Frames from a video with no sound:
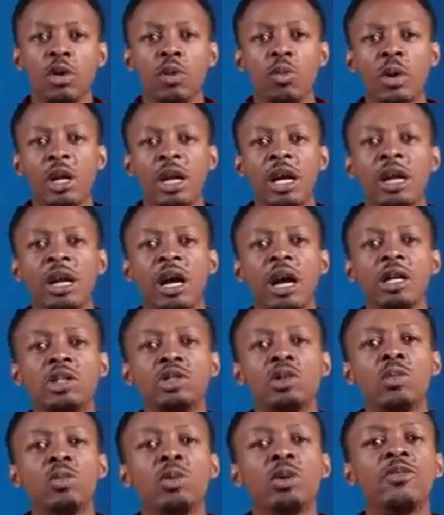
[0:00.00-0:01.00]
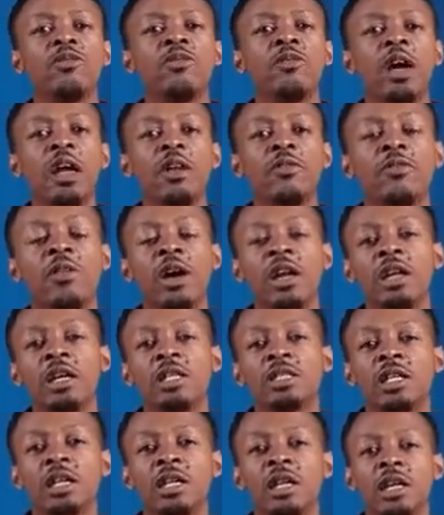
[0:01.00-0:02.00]
When an atom with 5
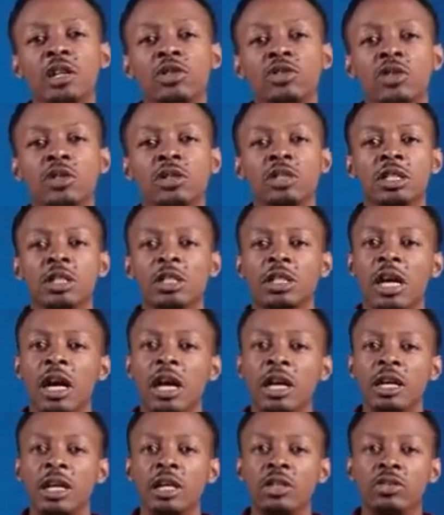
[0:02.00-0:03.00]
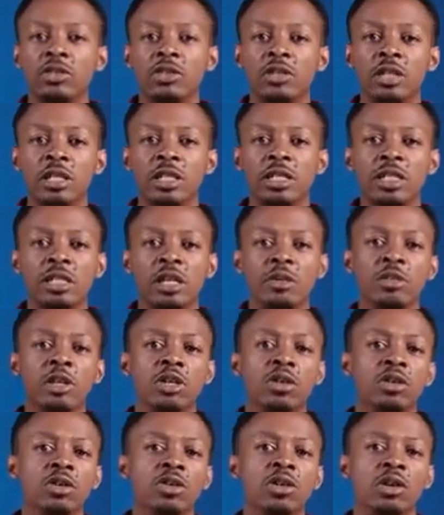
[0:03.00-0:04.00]
valence electrons is added to this
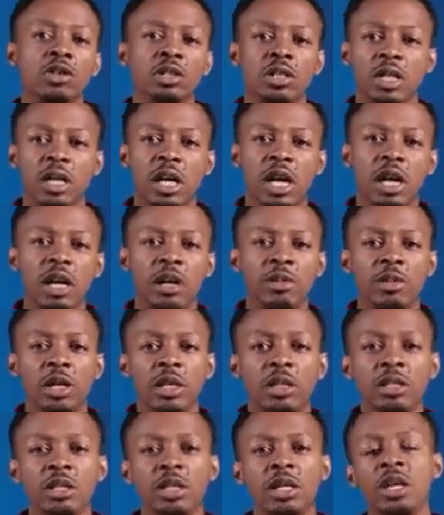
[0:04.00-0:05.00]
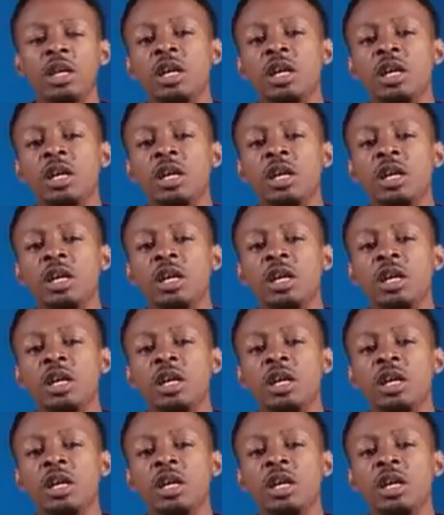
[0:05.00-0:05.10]
semiconducting element,